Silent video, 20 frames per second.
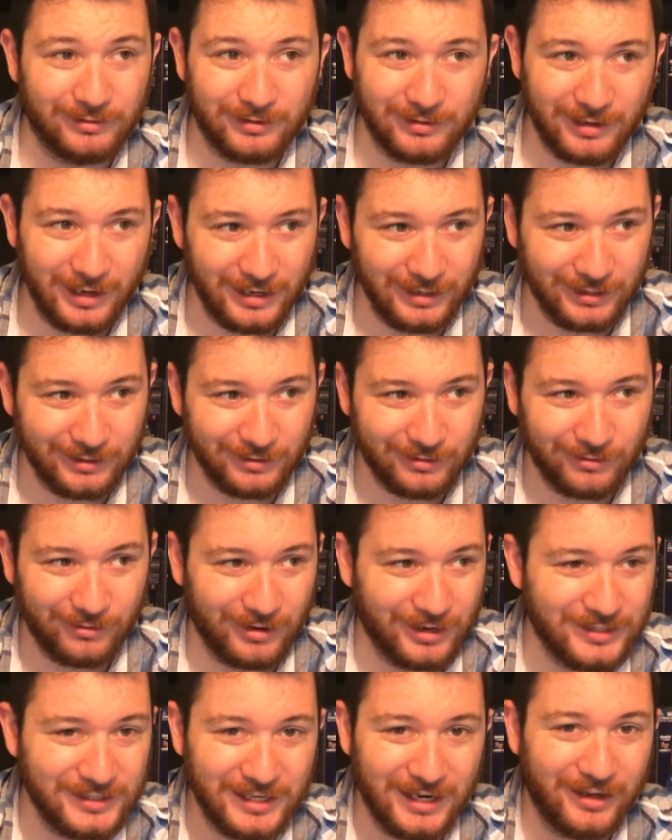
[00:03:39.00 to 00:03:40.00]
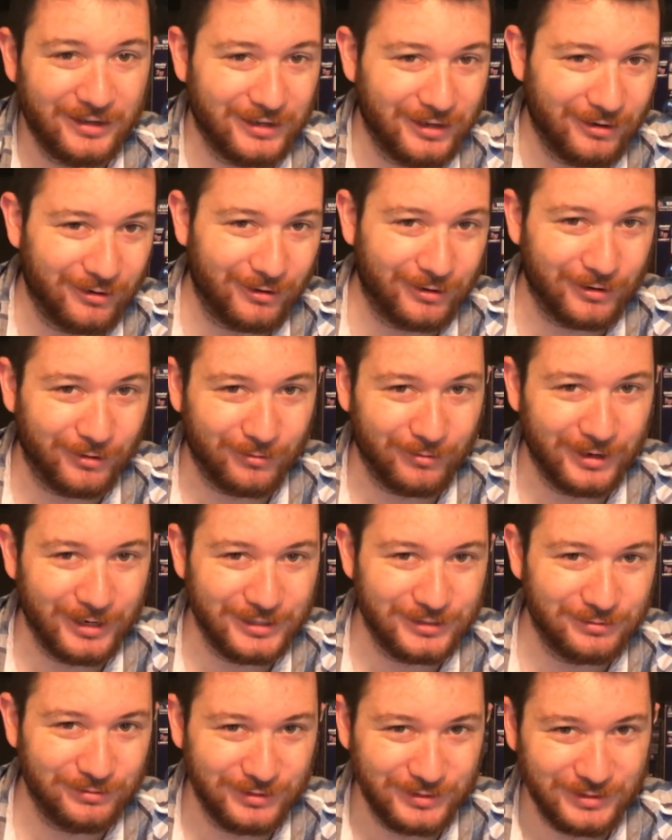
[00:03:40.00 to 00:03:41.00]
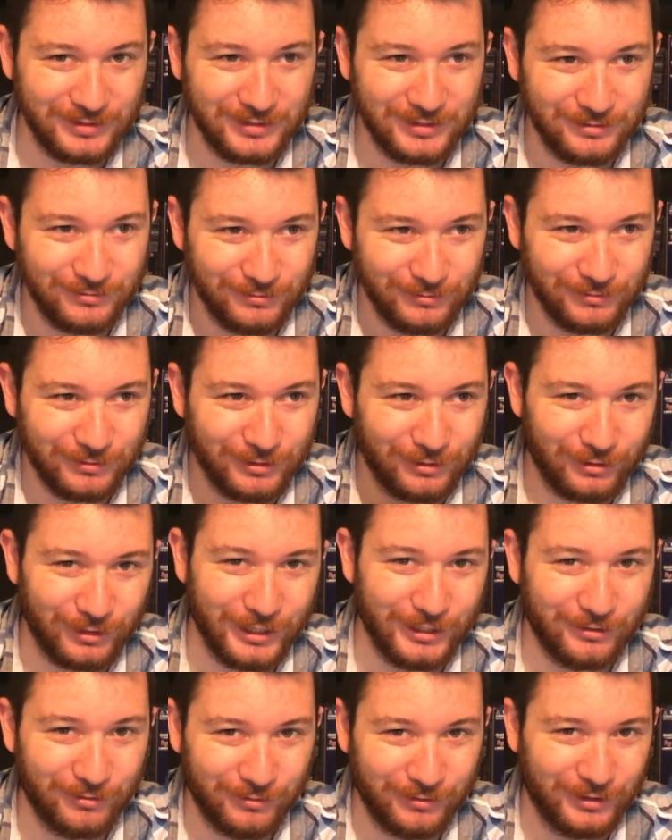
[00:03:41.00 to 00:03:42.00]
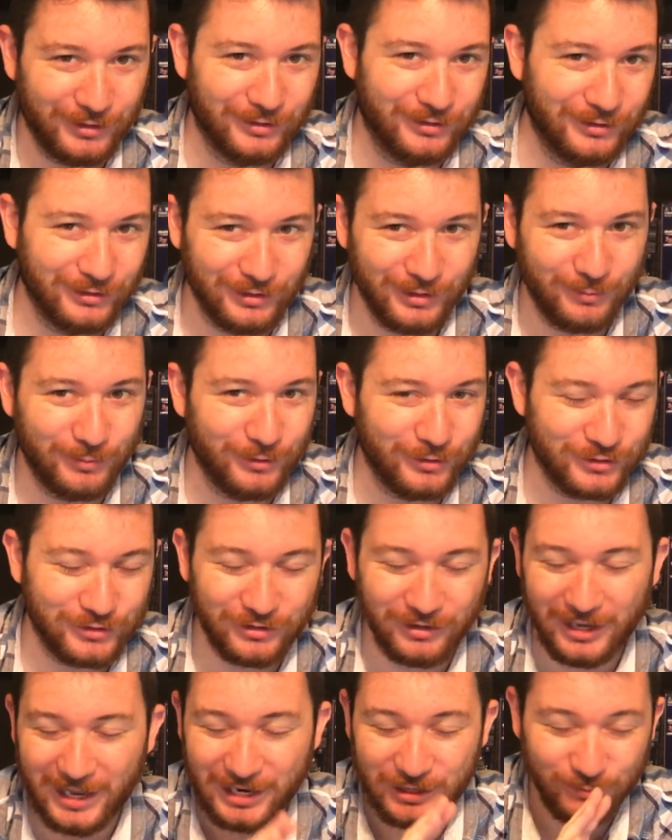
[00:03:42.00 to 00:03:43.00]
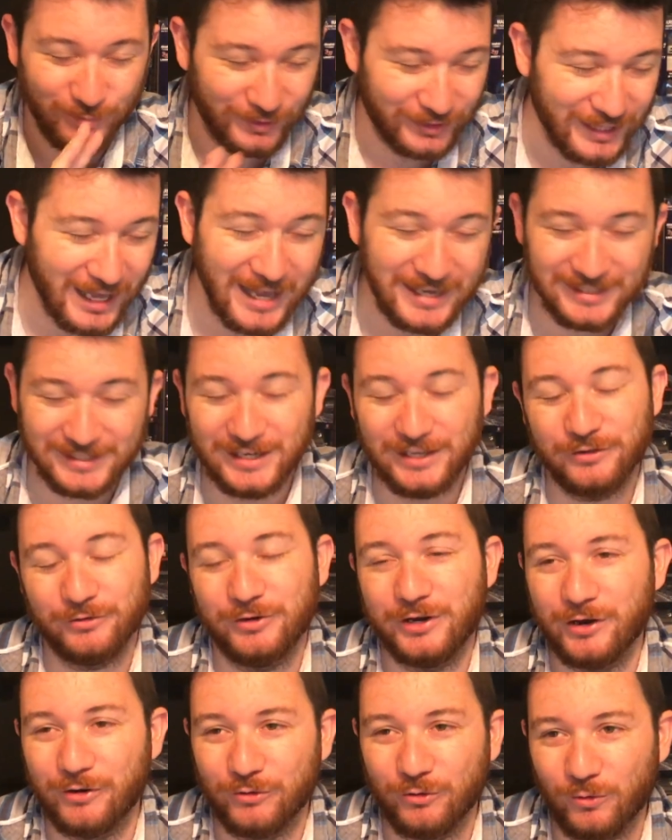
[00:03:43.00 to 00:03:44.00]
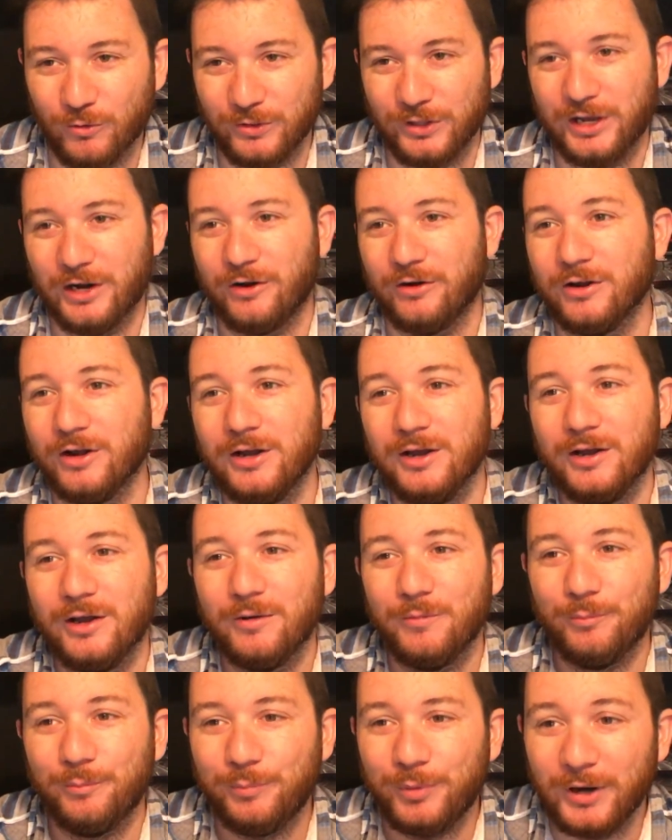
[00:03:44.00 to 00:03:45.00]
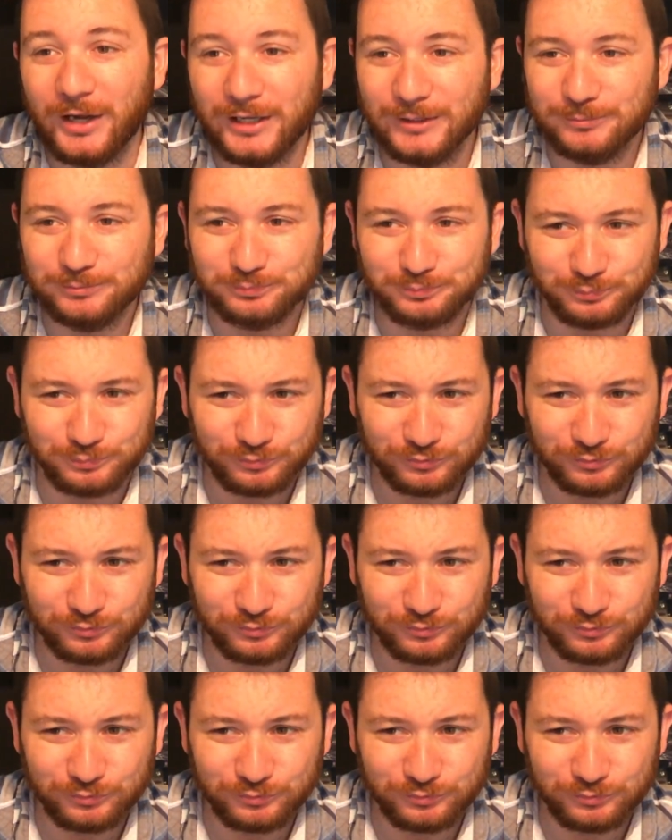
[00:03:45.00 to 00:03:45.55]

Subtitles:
Kind of crazy how the ARCA race was cleaner than the Busch Clash. But that's neither here nor there. But